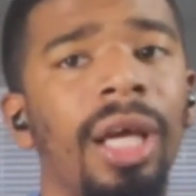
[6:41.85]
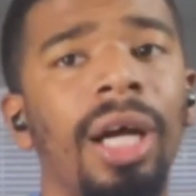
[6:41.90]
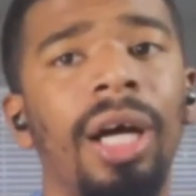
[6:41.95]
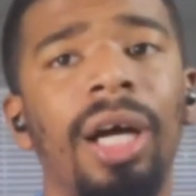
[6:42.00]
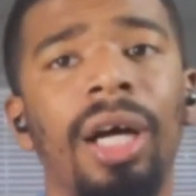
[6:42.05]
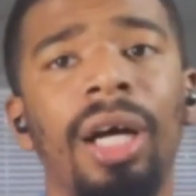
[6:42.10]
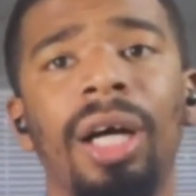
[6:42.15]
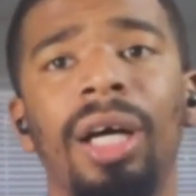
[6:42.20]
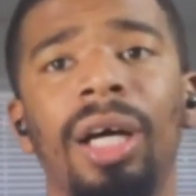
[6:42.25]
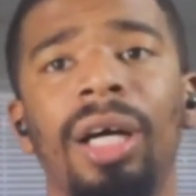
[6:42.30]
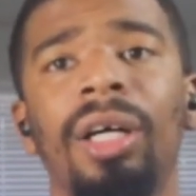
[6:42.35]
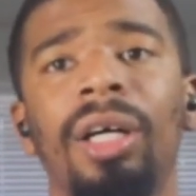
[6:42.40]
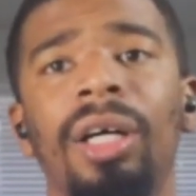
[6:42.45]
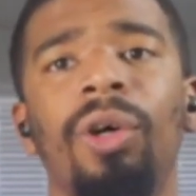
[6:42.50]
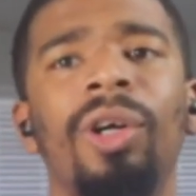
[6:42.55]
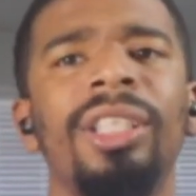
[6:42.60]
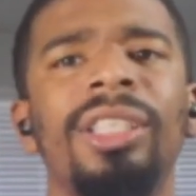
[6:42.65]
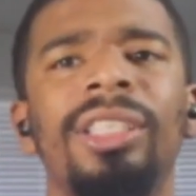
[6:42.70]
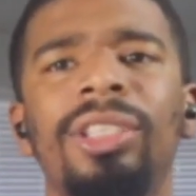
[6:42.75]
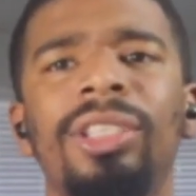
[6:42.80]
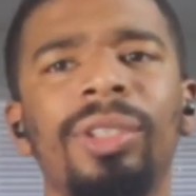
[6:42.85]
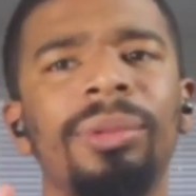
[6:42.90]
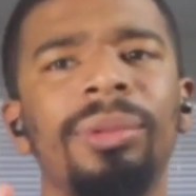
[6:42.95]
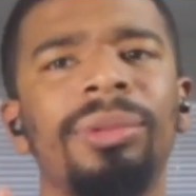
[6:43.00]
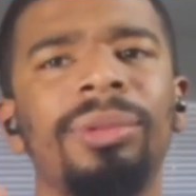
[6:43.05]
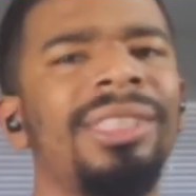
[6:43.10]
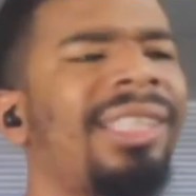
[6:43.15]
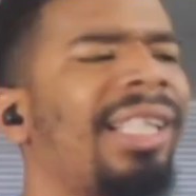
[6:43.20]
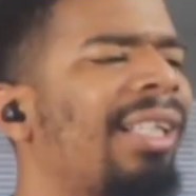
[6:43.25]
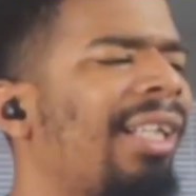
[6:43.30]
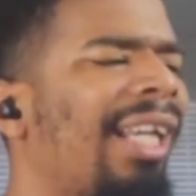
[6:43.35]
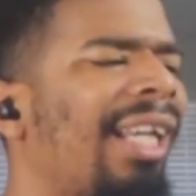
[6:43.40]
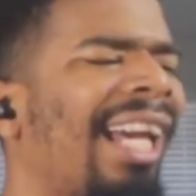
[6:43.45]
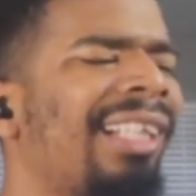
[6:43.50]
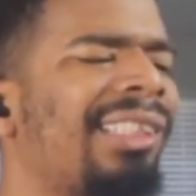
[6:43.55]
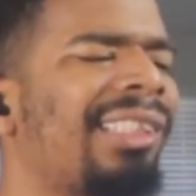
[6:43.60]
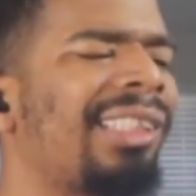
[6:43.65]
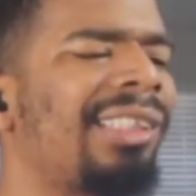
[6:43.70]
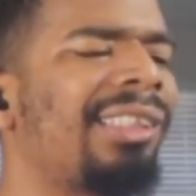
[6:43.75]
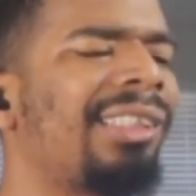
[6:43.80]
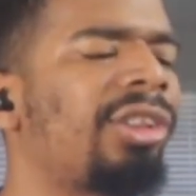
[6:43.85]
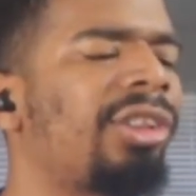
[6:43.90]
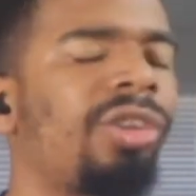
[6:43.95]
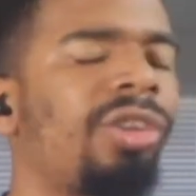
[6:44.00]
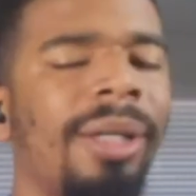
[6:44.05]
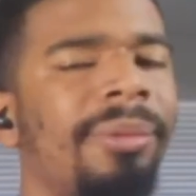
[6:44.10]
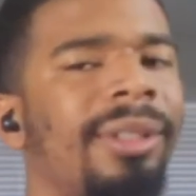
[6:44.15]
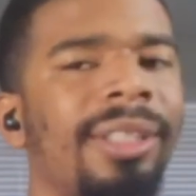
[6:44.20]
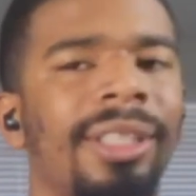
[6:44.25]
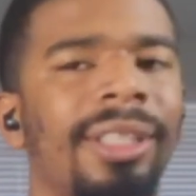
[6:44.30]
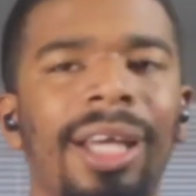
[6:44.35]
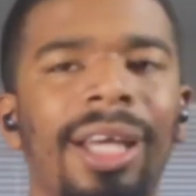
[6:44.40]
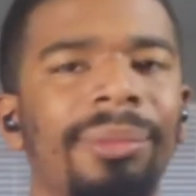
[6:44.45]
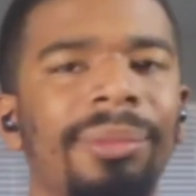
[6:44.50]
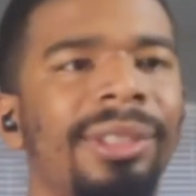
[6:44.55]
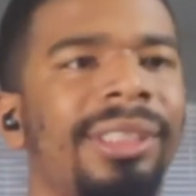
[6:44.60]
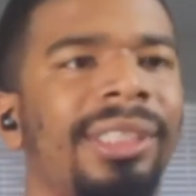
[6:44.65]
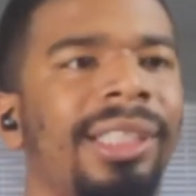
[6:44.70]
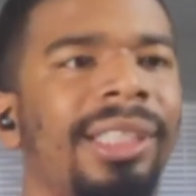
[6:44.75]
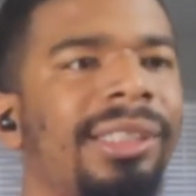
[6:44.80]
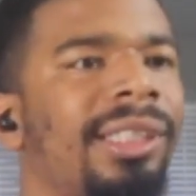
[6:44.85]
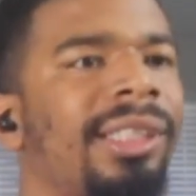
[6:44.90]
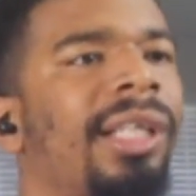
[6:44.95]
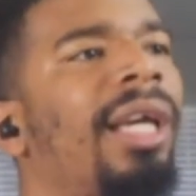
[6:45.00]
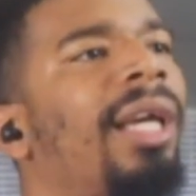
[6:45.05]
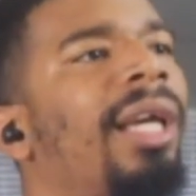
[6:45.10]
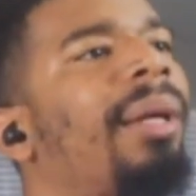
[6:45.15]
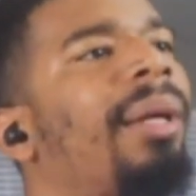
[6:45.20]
Uh, or in the description section, actually just drop it in the comment section.